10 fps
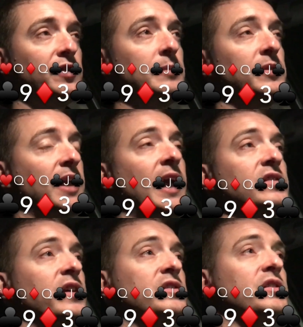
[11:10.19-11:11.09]
limped like
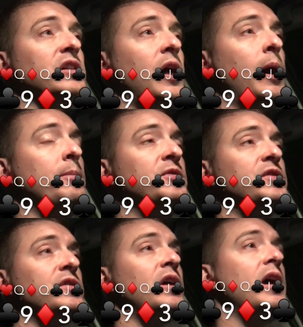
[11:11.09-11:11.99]
ace x to
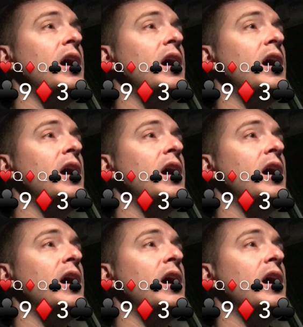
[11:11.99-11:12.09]
clubs,